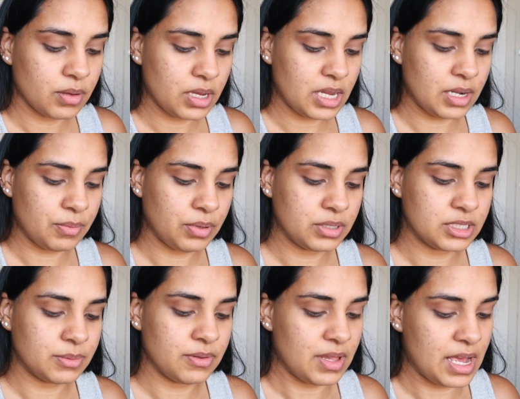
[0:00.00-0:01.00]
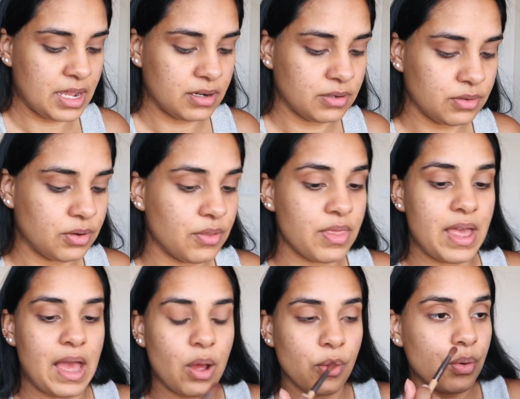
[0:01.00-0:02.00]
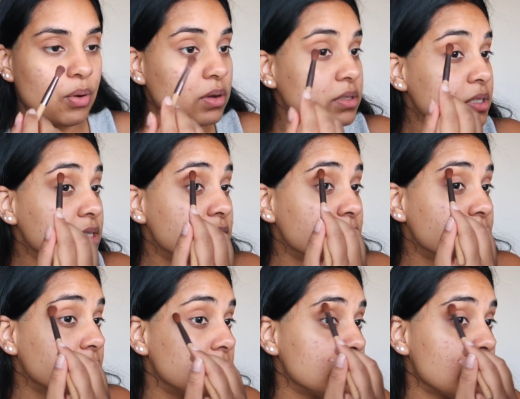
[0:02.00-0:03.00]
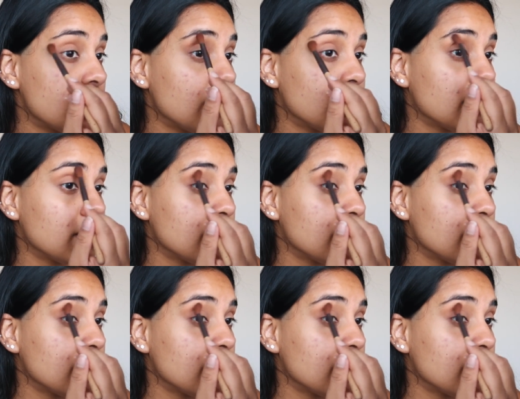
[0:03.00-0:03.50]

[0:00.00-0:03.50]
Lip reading: and put some of that on that, just to blend out